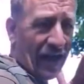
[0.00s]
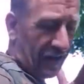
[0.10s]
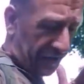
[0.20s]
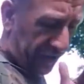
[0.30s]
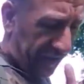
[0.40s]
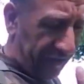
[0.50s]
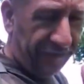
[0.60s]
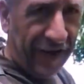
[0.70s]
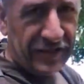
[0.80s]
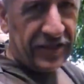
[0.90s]
and
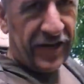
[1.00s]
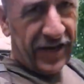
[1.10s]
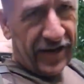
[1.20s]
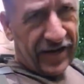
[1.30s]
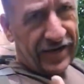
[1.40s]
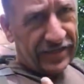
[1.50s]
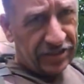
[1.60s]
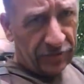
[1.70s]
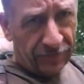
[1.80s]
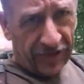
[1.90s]
invest in
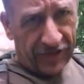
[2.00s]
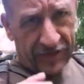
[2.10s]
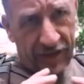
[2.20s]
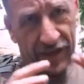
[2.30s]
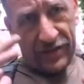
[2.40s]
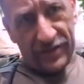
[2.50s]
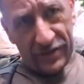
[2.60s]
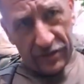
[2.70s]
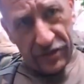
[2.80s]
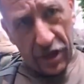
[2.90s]
something a
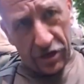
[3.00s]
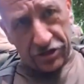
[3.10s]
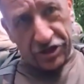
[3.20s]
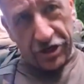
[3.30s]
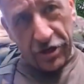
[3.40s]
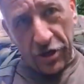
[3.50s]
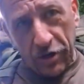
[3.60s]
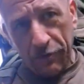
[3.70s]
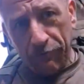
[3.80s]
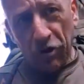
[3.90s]
little larger,
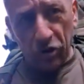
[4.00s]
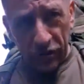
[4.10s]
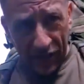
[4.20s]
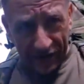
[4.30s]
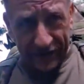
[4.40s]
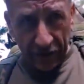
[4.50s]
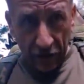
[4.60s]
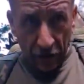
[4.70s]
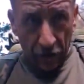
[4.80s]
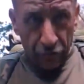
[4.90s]
more like
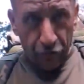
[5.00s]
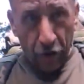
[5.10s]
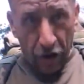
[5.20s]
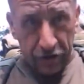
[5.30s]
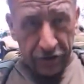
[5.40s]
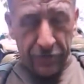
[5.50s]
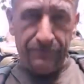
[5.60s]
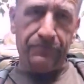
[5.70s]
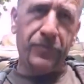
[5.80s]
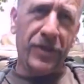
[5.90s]
a ruck.
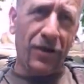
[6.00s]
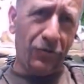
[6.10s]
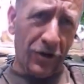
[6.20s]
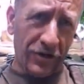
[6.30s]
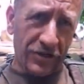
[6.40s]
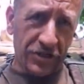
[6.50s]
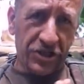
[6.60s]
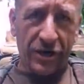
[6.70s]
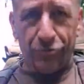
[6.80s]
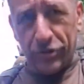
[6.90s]
Now rucks are
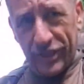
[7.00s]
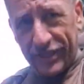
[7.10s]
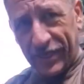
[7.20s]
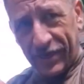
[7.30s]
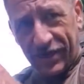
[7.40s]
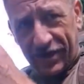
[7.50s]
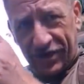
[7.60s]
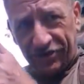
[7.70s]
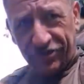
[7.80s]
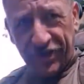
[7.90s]
generally
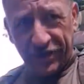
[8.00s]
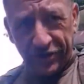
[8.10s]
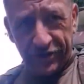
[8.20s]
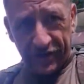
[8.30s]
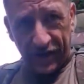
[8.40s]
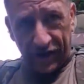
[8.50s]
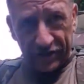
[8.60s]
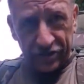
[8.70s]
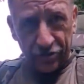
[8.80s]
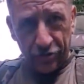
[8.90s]
thinner
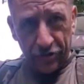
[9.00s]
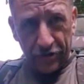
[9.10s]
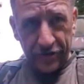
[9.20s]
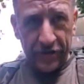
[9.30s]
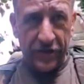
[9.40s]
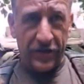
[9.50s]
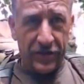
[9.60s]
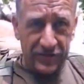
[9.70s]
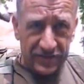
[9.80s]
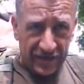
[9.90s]
and taller,
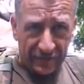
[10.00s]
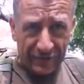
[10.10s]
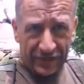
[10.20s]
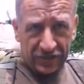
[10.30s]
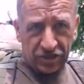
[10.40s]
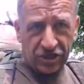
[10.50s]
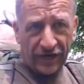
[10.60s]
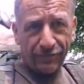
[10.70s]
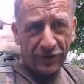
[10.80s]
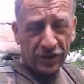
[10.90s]
same kind of
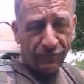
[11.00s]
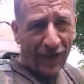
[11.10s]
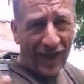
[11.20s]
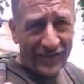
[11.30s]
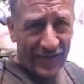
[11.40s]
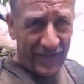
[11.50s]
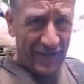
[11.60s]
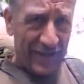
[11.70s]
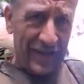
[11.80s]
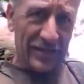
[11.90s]
shape as your back,
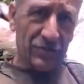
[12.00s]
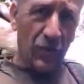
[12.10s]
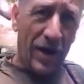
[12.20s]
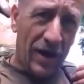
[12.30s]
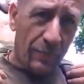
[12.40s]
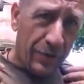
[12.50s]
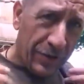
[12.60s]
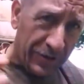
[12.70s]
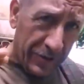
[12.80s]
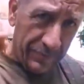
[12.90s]
as where a
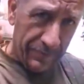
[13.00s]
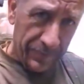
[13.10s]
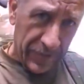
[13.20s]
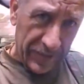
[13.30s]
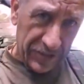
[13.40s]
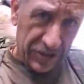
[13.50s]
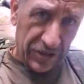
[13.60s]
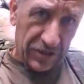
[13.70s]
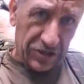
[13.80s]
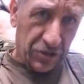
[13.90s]
Bergen
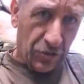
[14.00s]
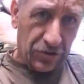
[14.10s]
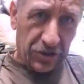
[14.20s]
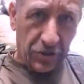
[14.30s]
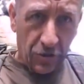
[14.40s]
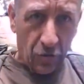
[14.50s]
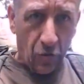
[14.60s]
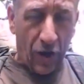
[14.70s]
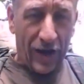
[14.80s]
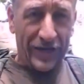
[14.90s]
is shorter,
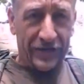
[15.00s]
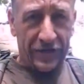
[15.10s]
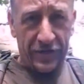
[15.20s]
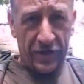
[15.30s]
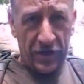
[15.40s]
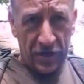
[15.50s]
wider,